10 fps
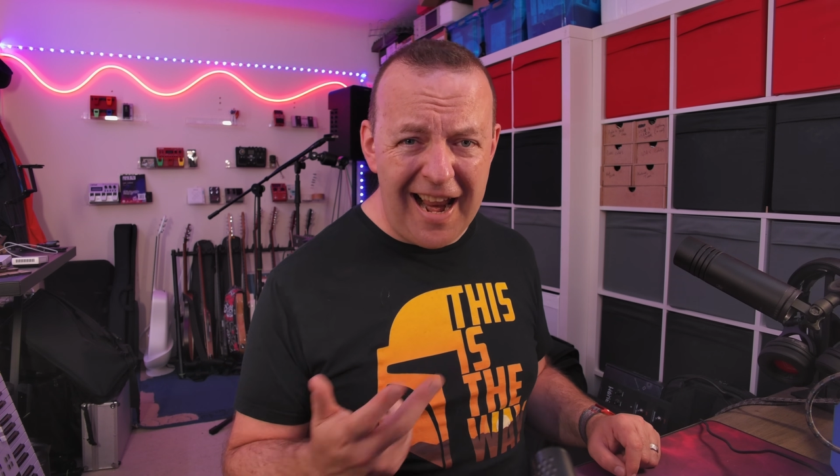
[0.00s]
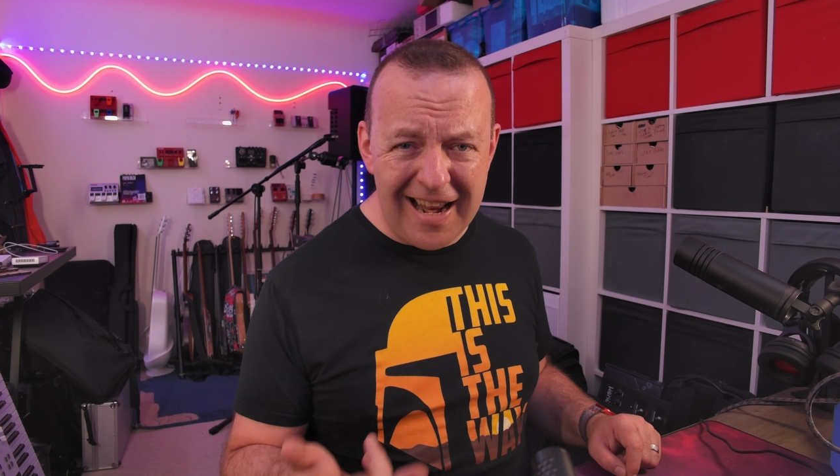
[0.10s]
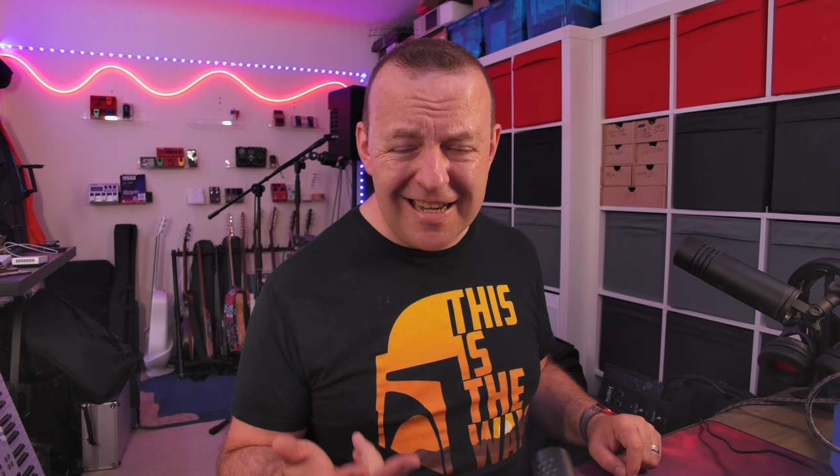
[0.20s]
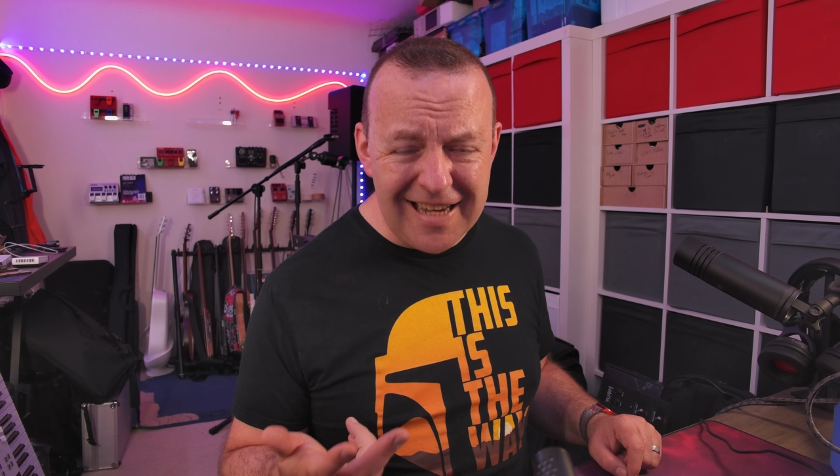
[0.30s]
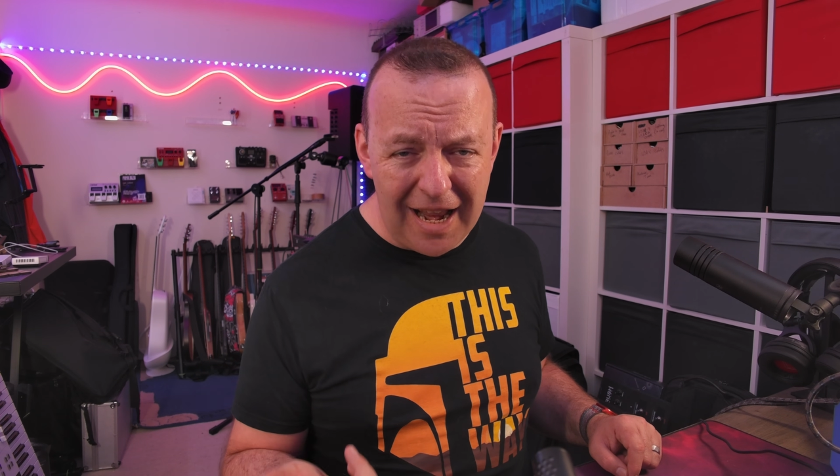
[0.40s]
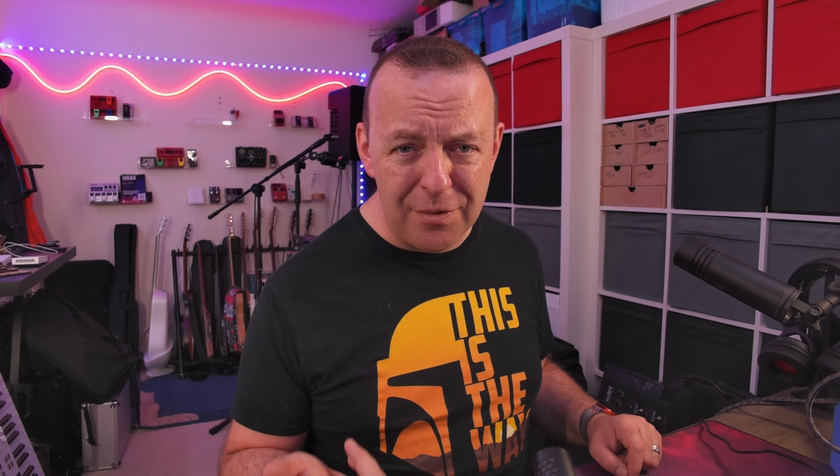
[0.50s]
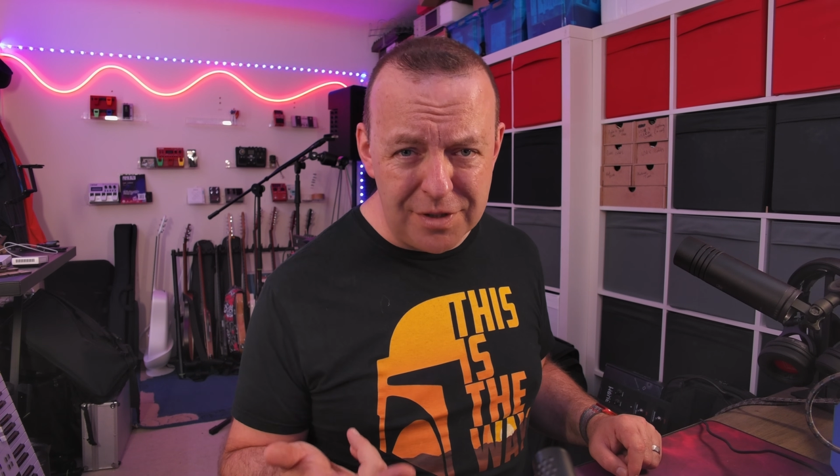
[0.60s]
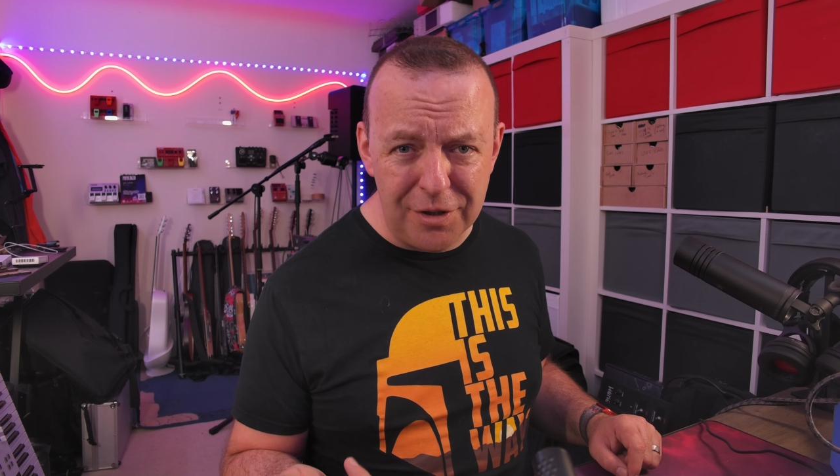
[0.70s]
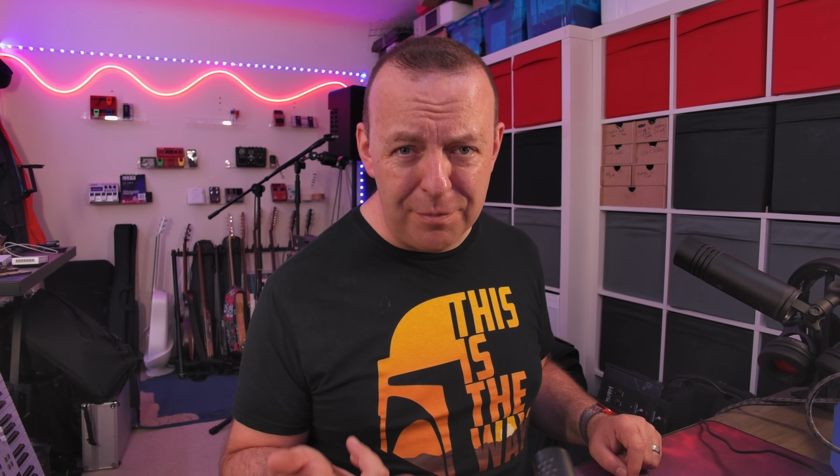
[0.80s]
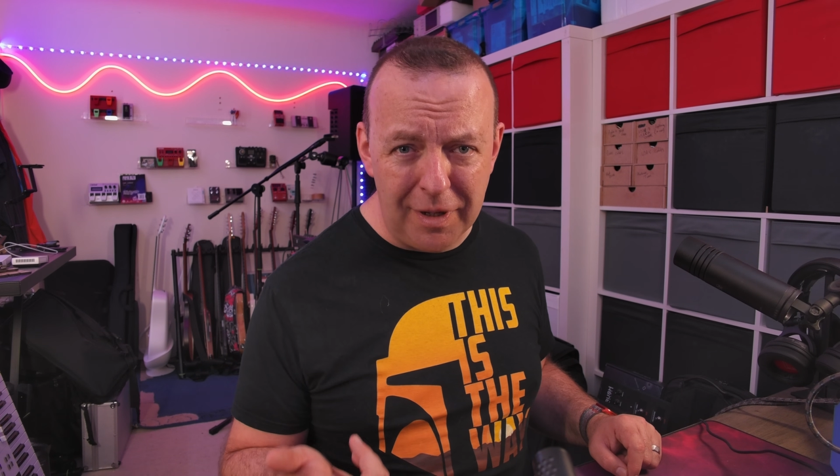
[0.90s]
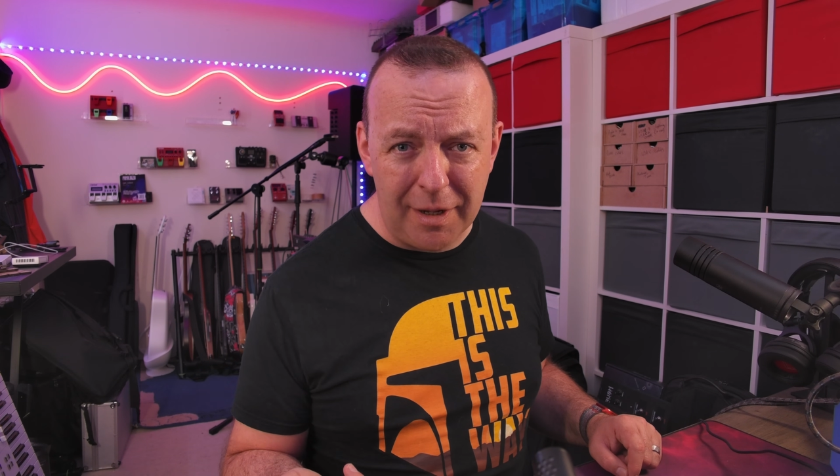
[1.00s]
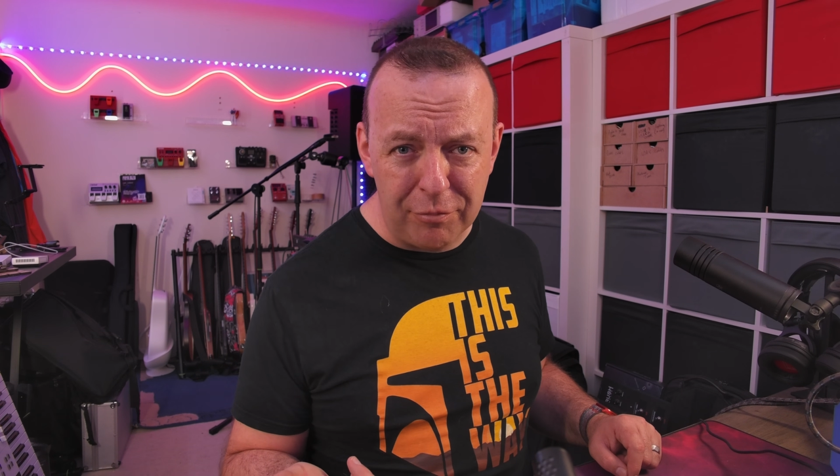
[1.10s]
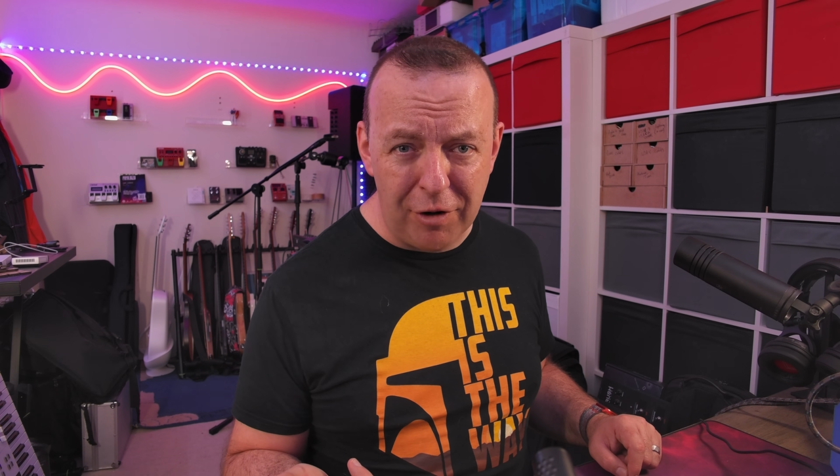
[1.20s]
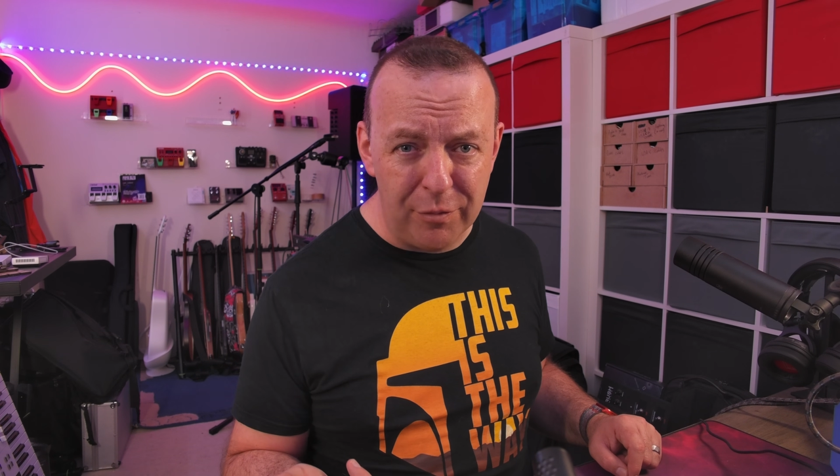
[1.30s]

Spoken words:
and How to Loop Like a Pro,